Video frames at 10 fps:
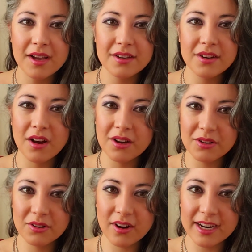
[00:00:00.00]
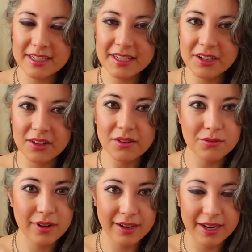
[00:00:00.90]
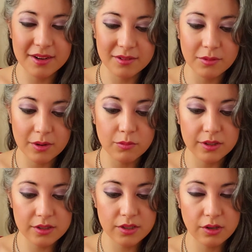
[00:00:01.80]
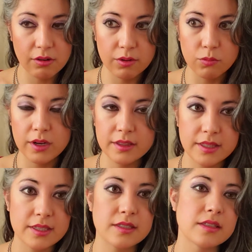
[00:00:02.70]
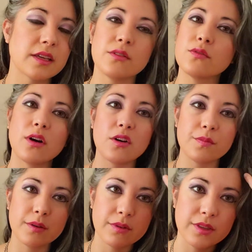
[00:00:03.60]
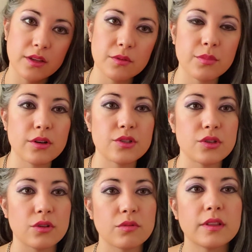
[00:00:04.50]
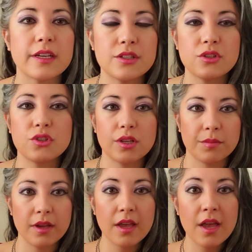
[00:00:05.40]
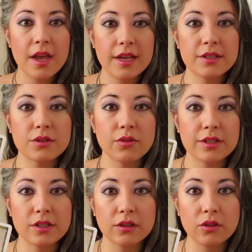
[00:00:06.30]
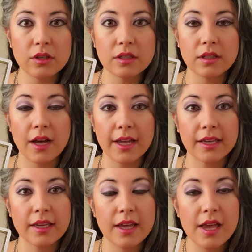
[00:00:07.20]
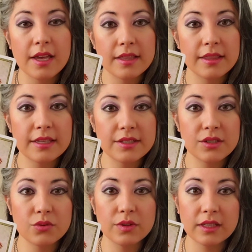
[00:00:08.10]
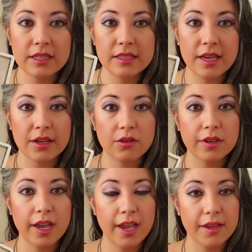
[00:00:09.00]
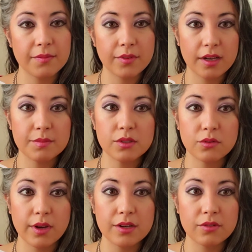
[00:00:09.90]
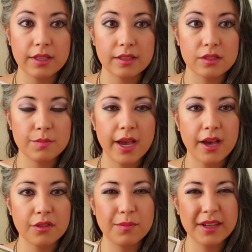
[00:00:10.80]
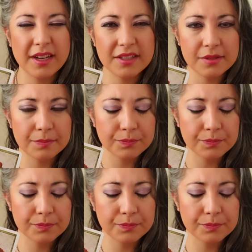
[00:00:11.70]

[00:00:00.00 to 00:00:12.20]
not your ideal of where it wants to go and what this involvement with the other person or the relationship is going to look like. This is really saying, okay, I'm surrendering this path. Because